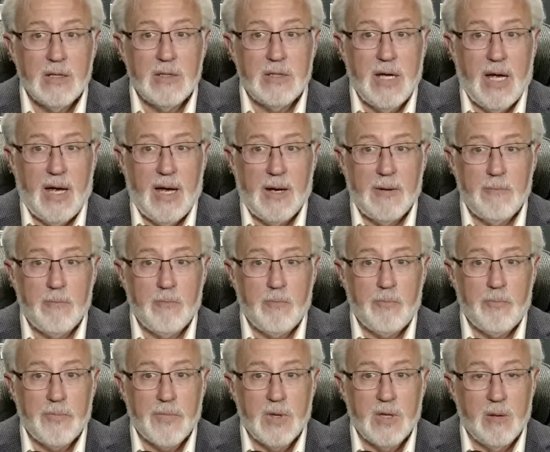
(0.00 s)
that
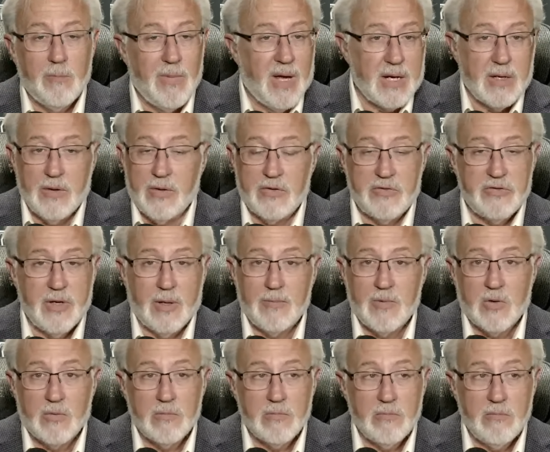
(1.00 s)
the medical
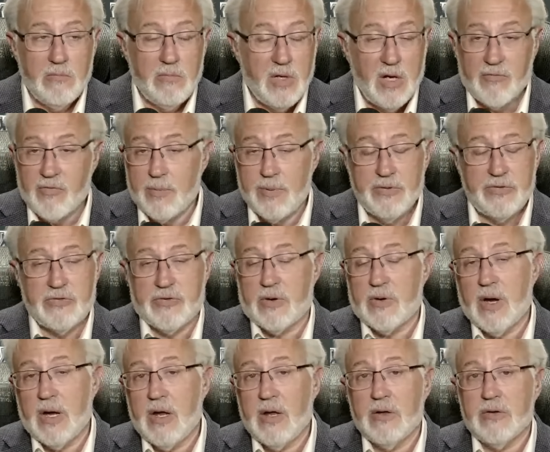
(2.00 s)
examiner never puts
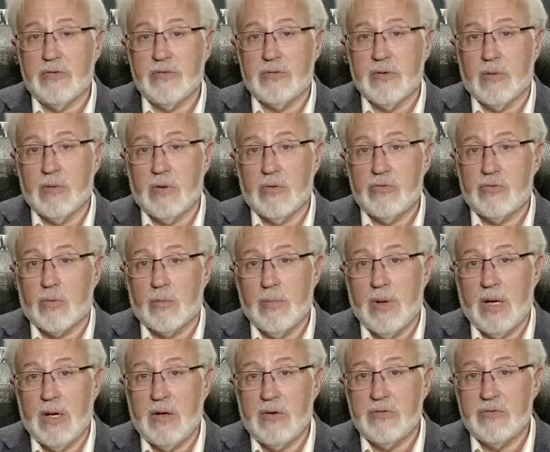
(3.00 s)
their hands on those
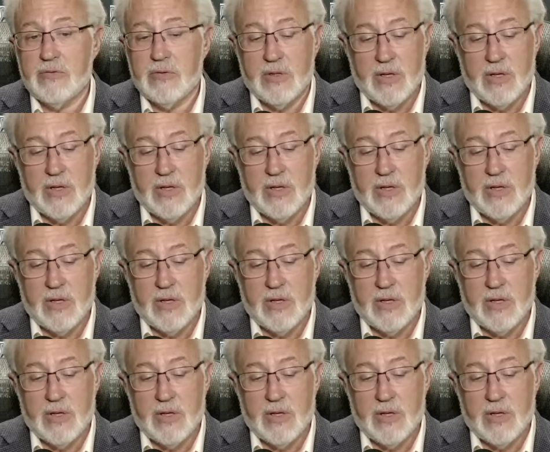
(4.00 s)
remains.